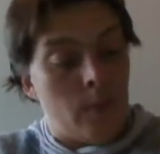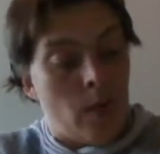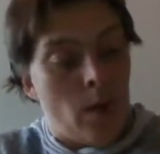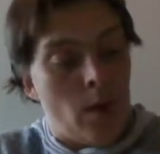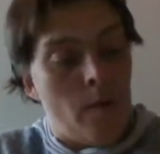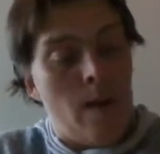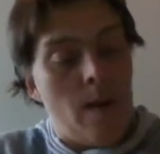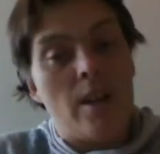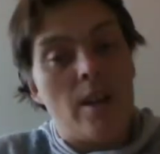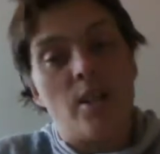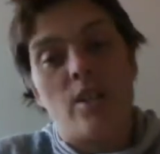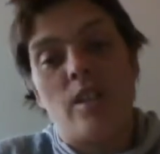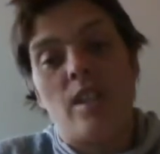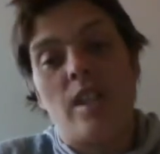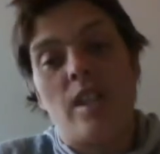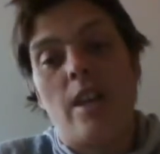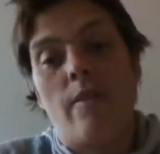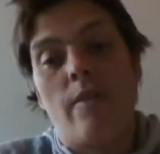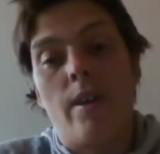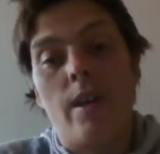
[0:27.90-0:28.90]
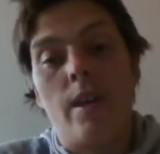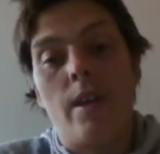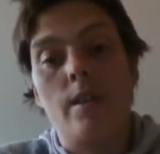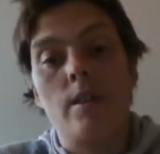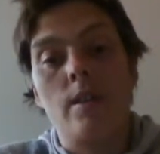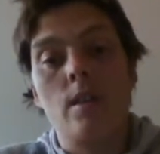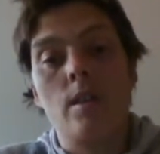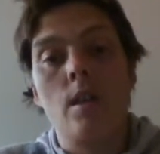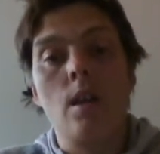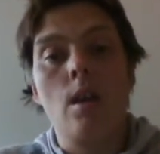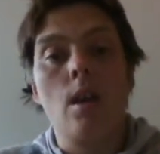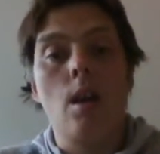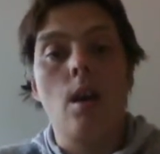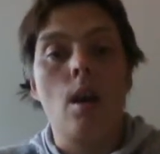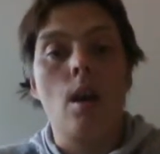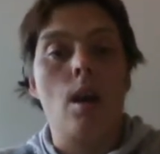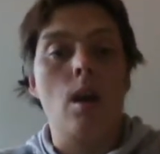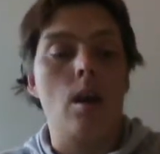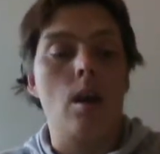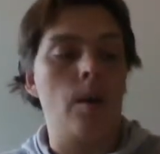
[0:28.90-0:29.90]
Arash series.
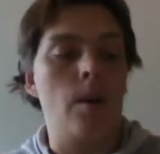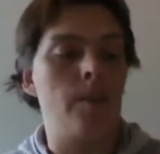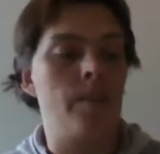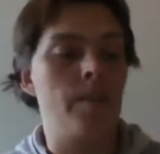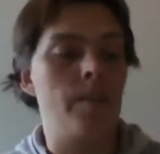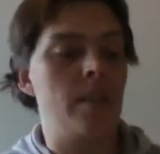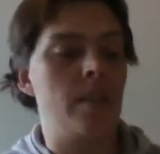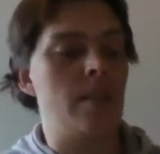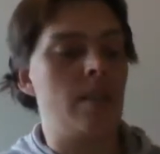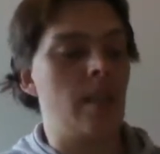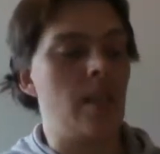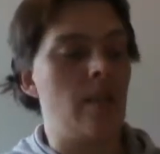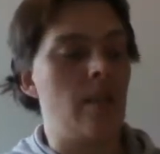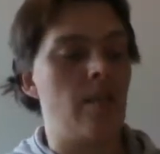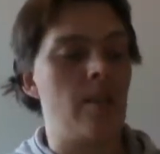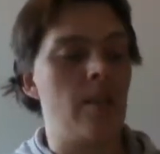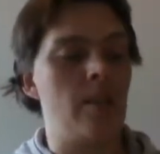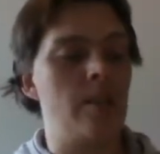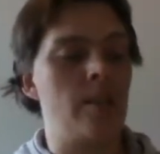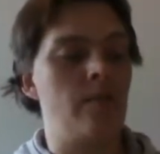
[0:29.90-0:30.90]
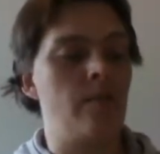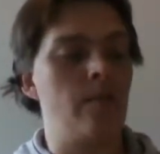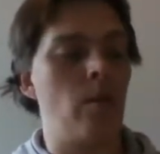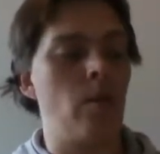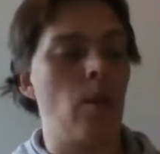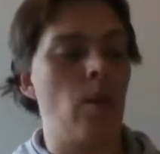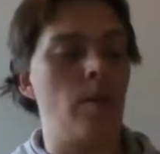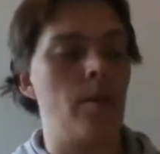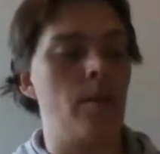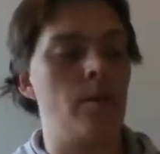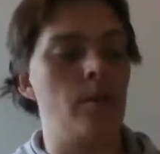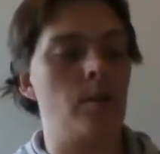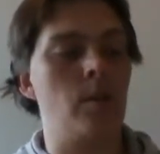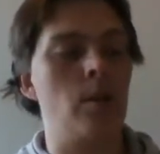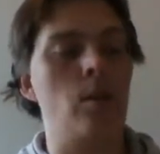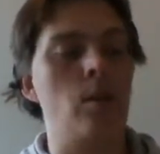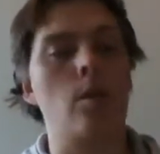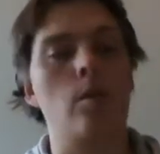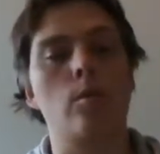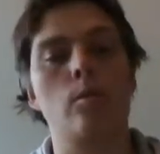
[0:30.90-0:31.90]
This series follows a
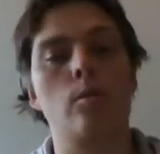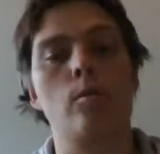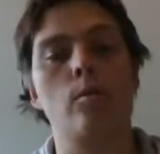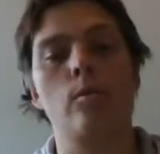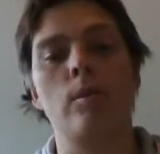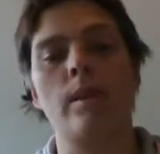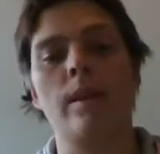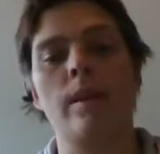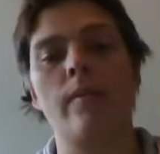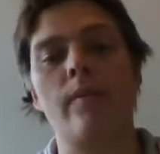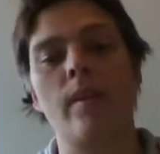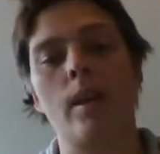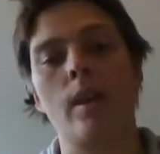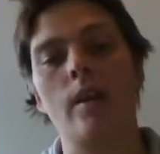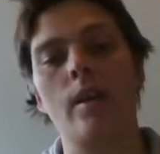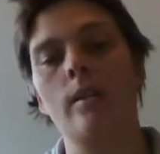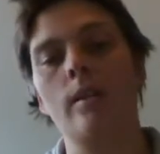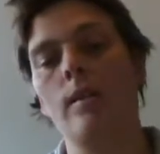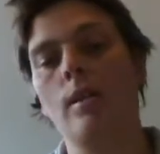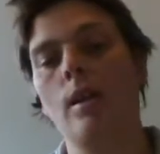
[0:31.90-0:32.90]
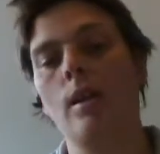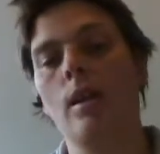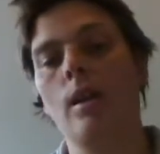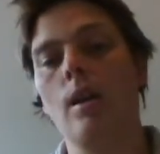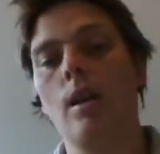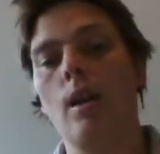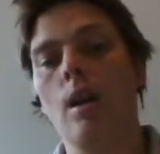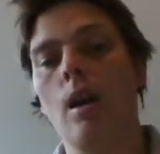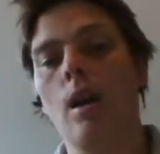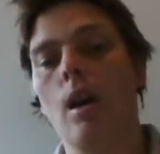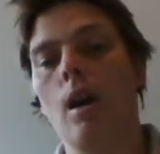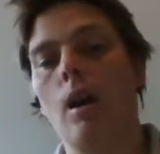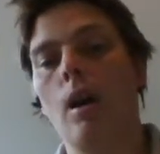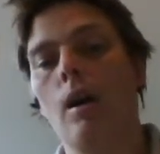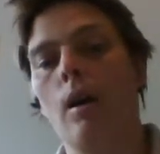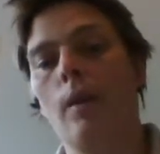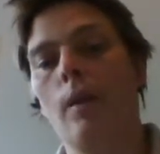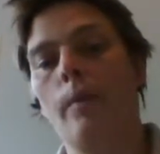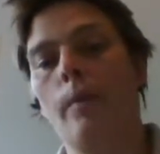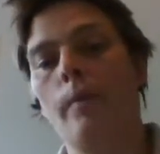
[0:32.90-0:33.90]
girl called Olivia
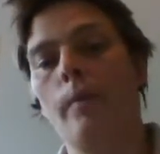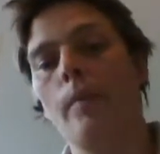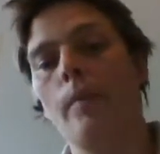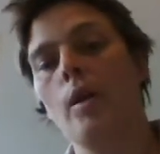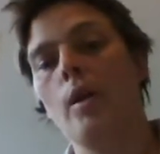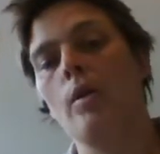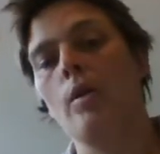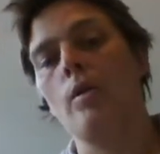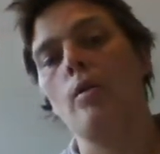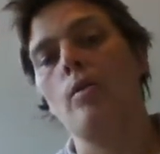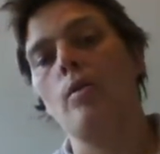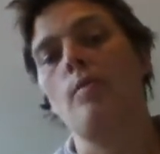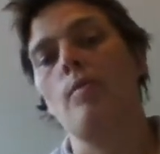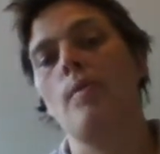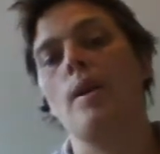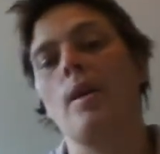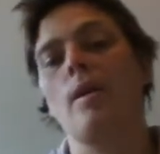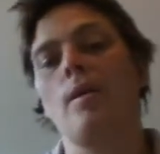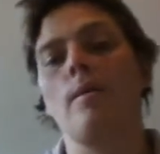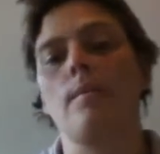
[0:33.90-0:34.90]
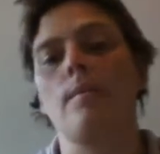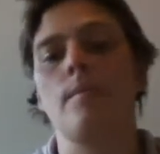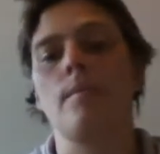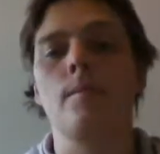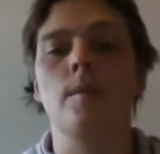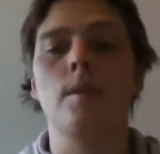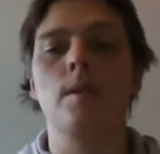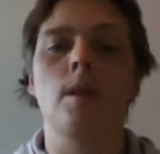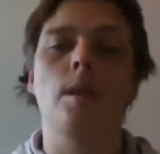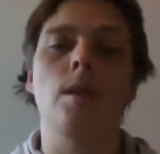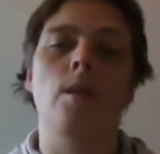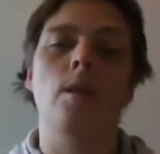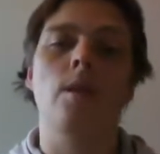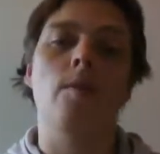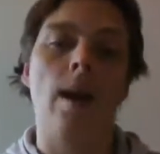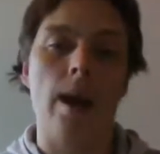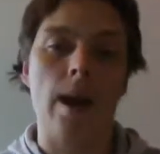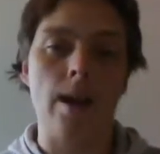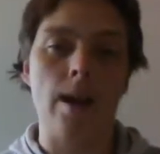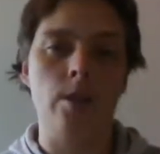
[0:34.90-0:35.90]
who becomes an
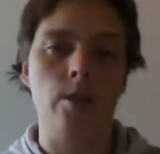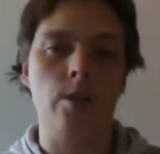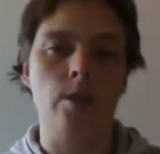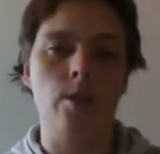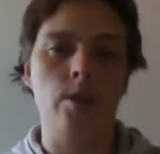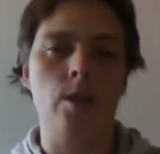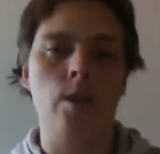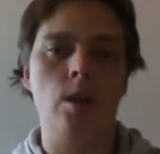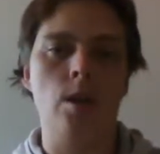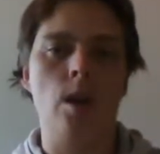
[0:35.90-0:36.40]
Arash,